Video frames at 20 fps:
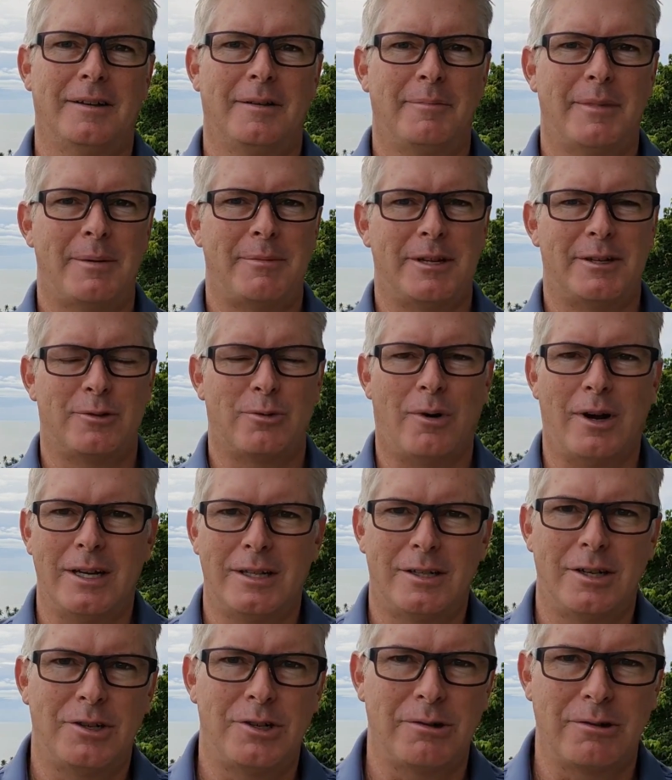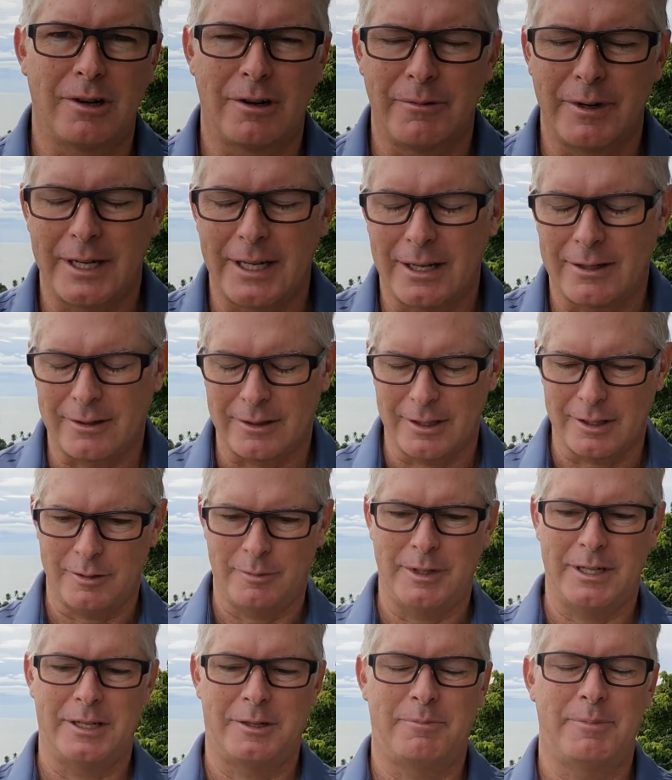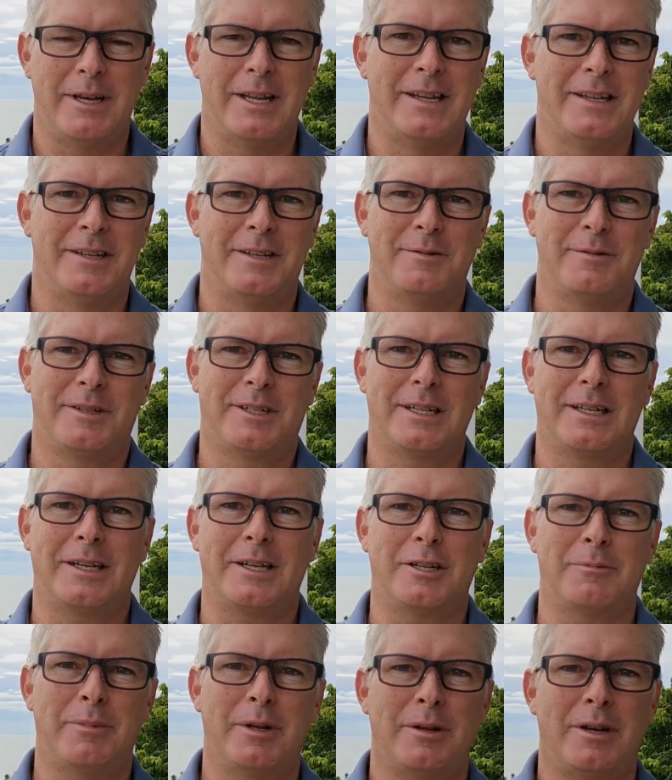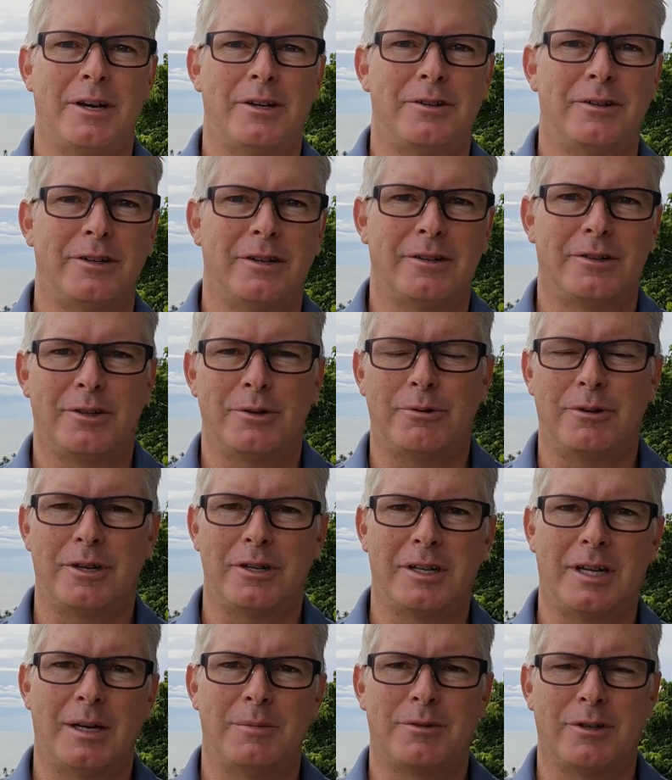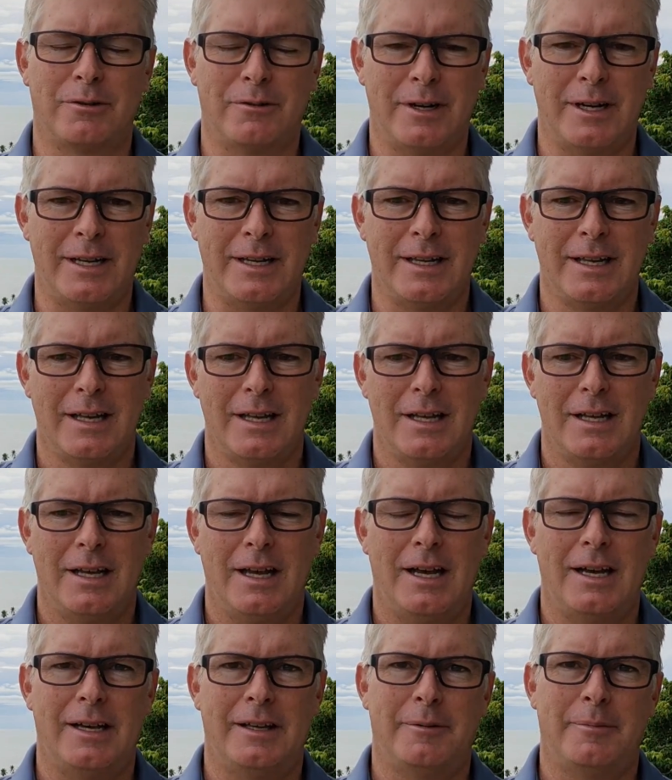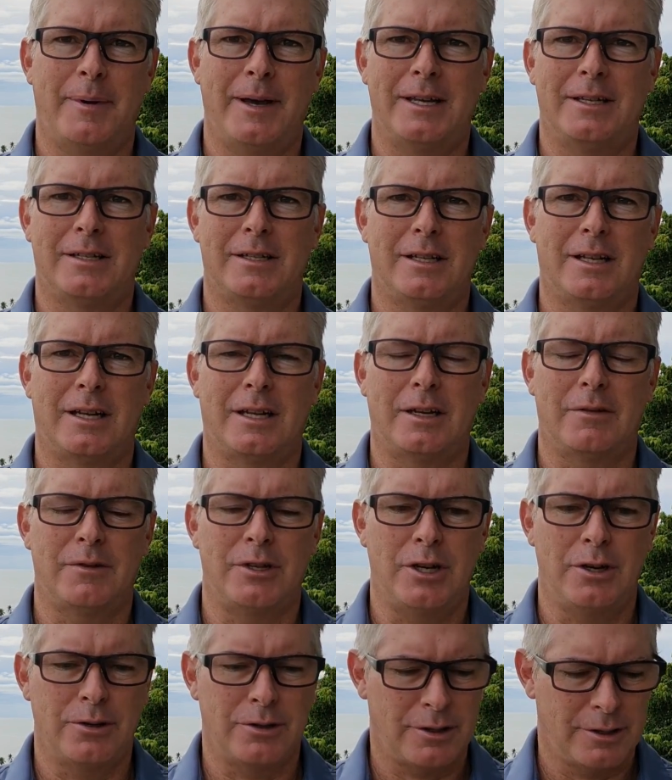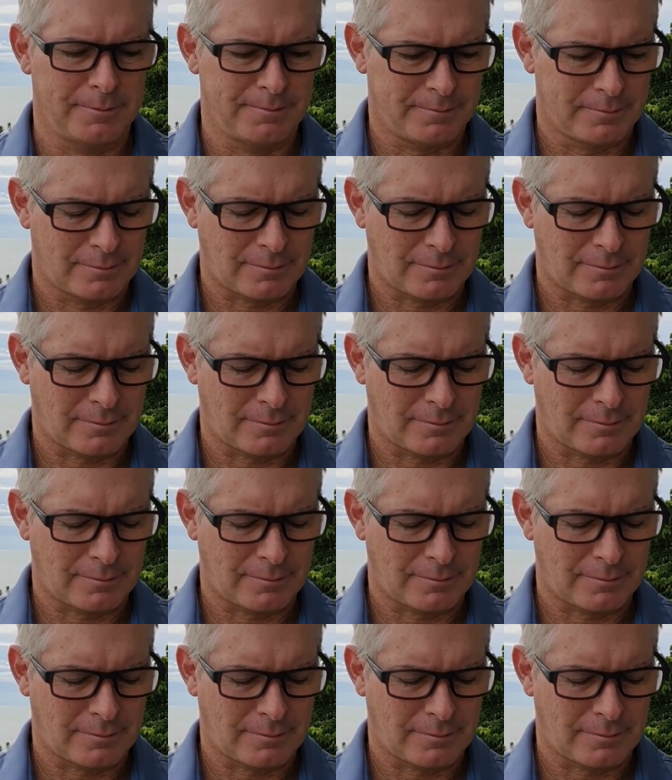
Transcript: Maybe twice this year already, I don't know, but it seems like it's been 100 or 200 times already in the past 10, 11 years.